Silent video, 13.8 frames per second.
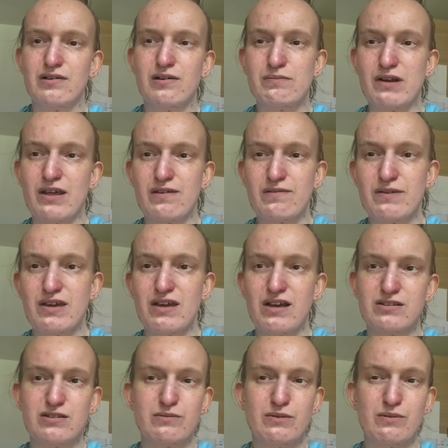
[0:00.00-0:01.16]
Believe me, as
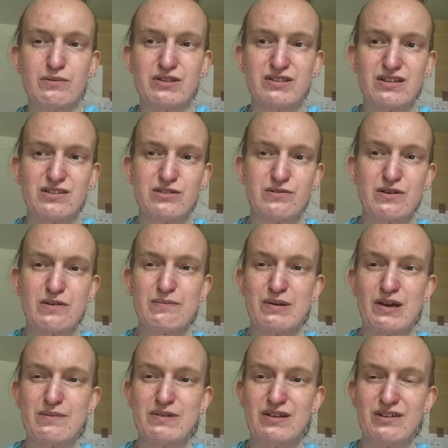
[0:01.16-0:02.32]
someone with a sensory
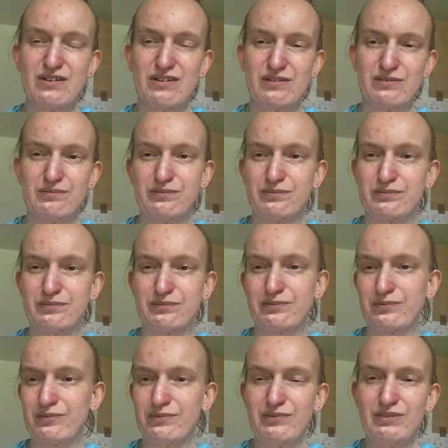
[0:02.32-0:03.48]
impairment,
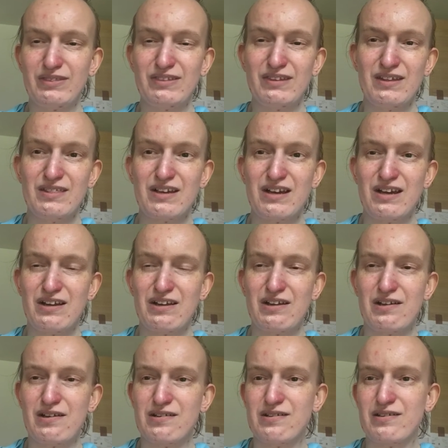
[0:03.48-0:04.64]

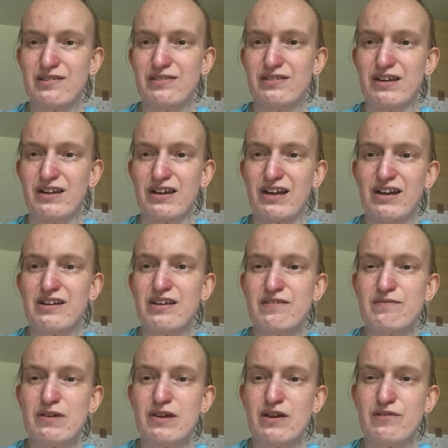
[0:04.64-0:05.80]
that can give
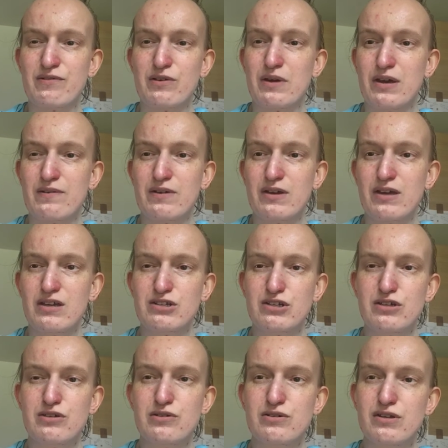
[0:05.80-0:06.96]
me a few hearing
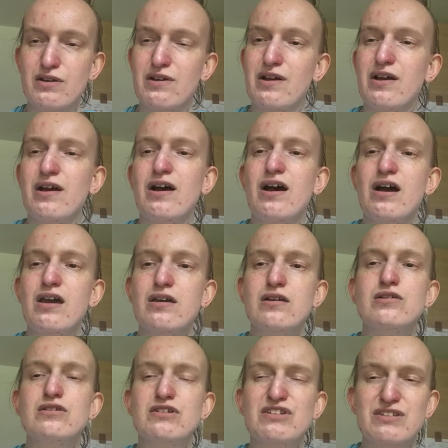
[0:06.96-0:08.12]
issues. I can
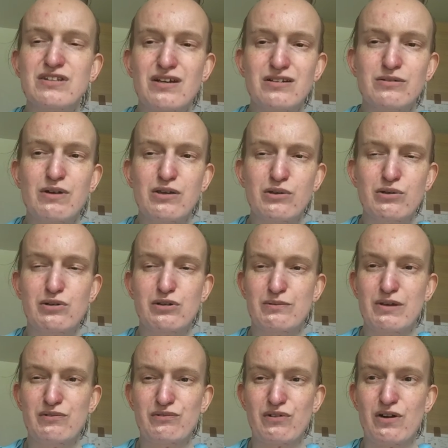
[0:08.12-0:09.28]
understand where you're coming
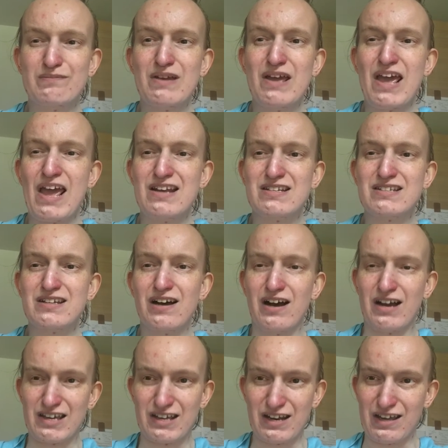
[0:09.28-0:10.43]
from
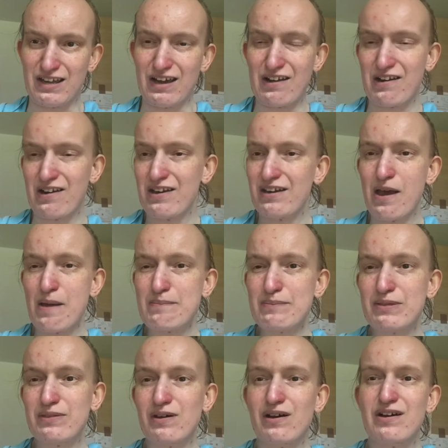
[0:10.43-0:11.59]
entirely, and I can
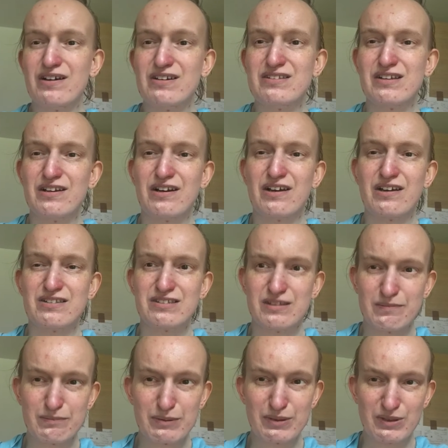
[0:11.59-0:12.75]
empathise and I can
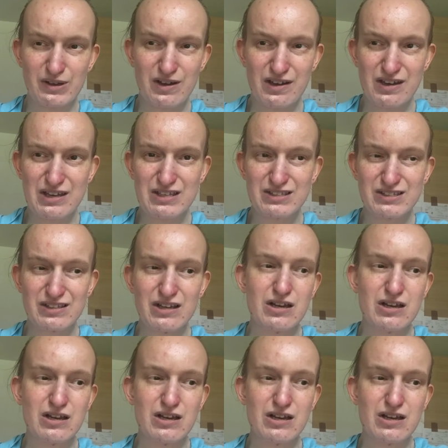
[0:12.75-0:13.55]
sympathise.